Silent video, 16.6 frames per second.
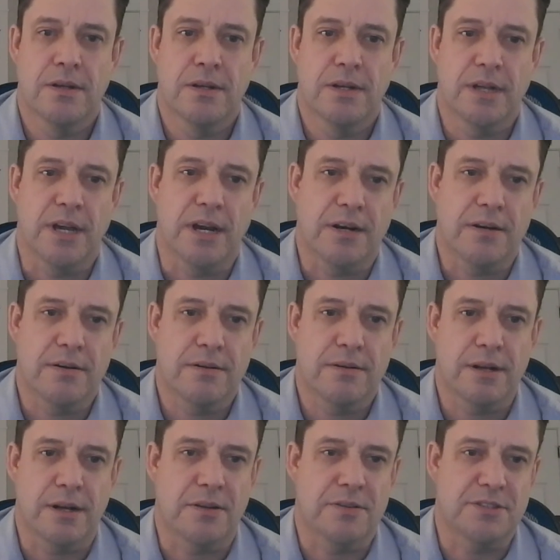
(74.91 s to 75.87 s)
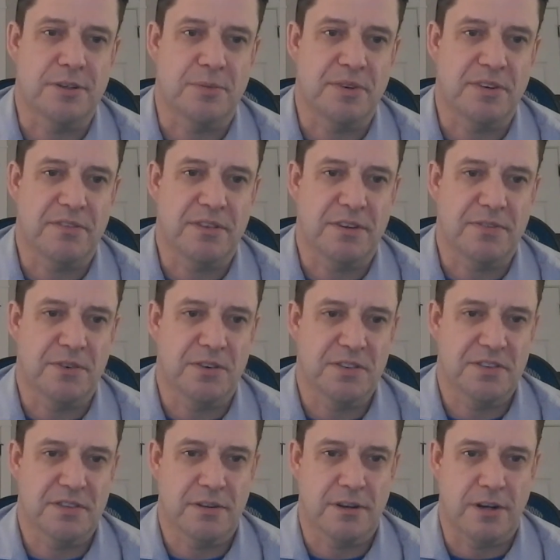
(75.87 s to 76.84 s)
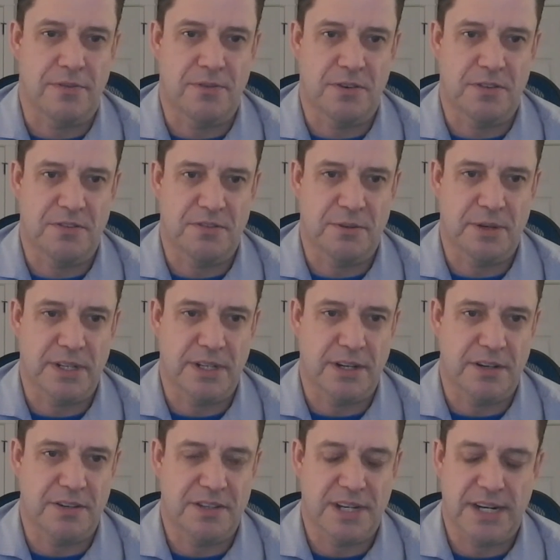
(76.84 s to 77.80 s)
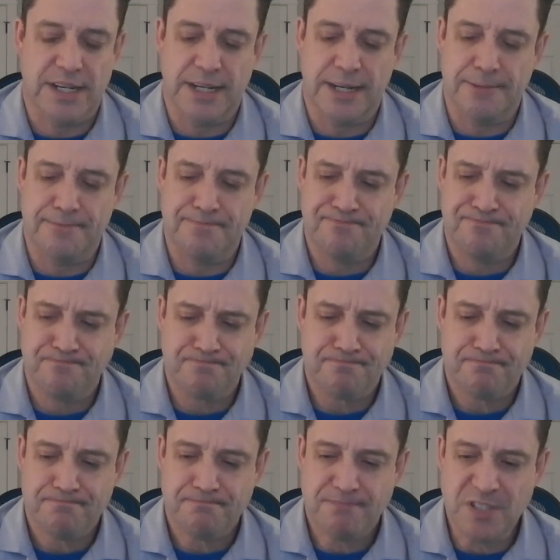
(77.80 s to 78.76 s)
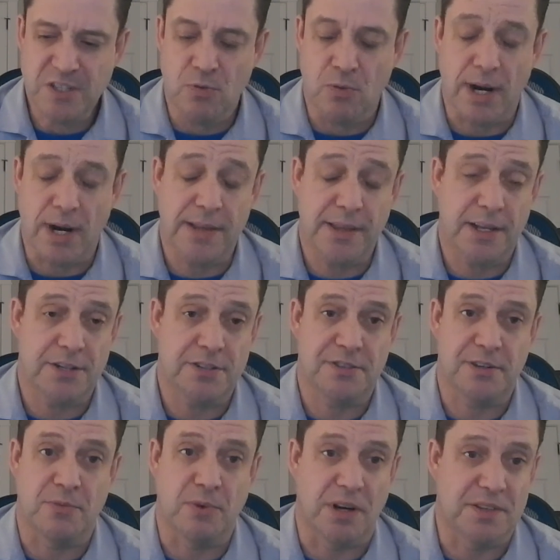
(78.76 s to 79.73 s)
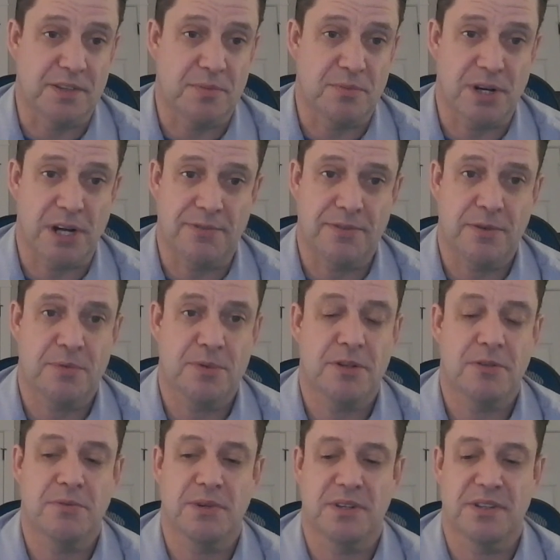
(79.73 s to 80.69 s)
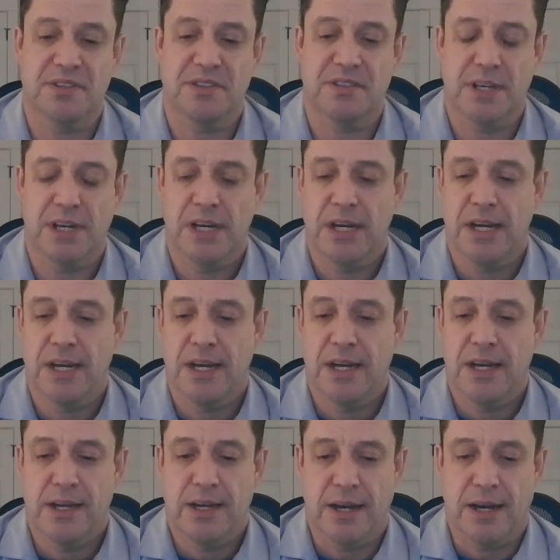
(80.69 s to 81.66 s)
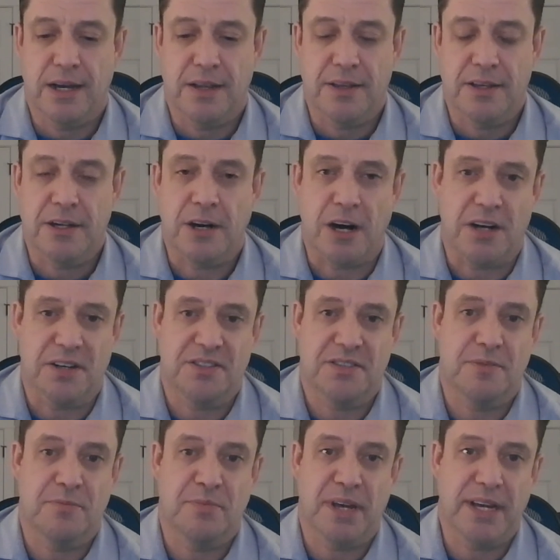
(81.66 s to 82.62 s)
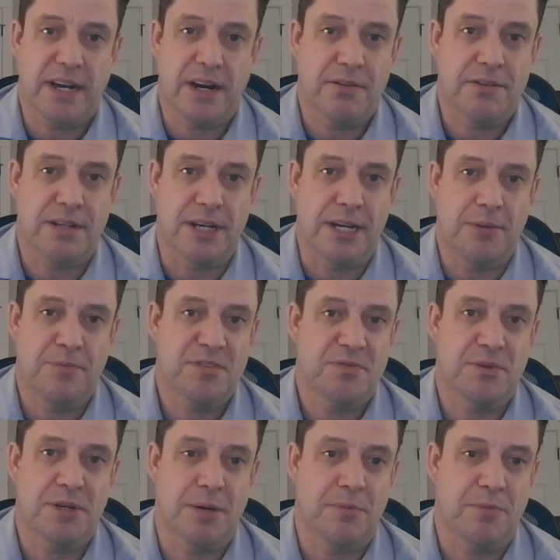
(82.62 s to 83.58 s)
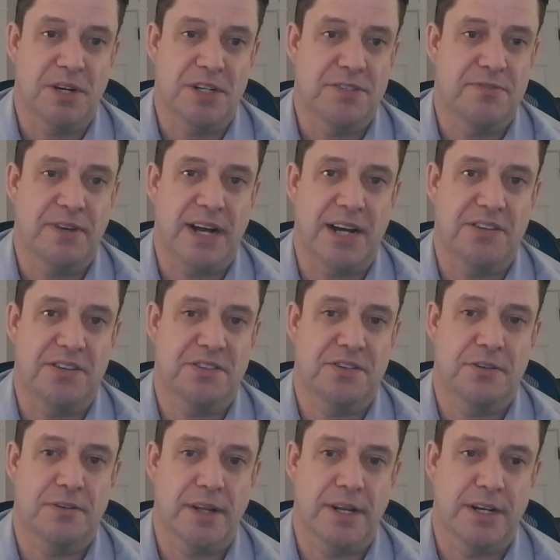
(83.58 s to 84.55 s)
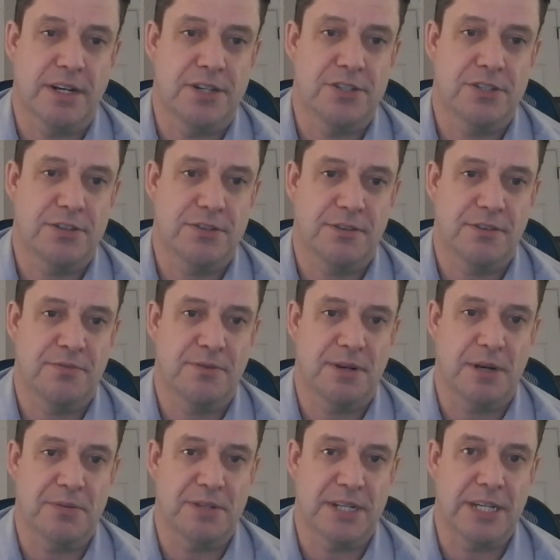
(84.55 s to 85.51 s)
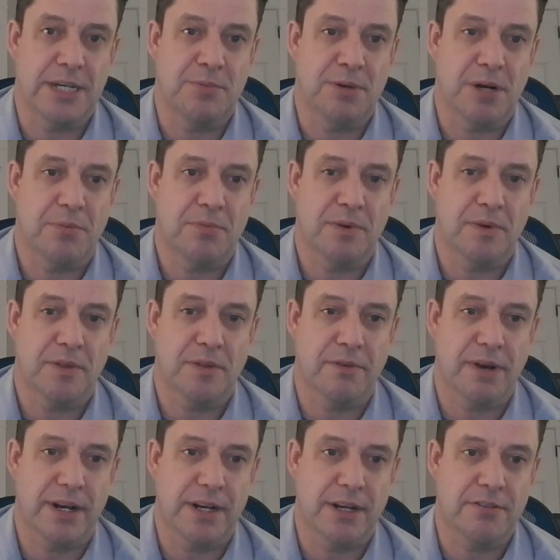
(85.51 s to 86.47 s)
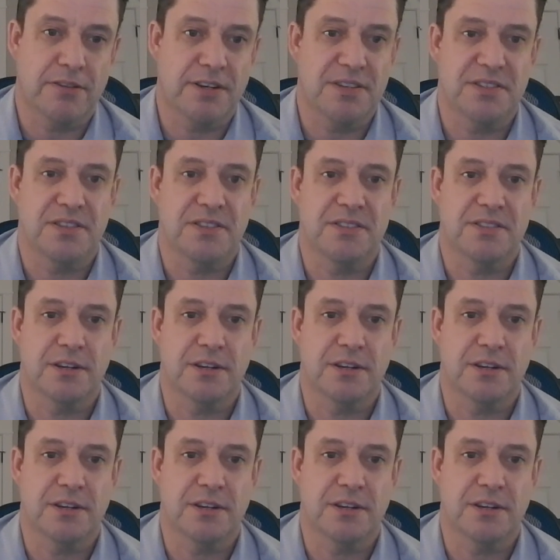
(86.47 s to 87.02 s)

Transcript: Yeah, I'll jump in real quickly here, Scott. Why the industry wasn't profitable was the cost to pay out claims went up much faster than insurers were able to keep up with the rate increases.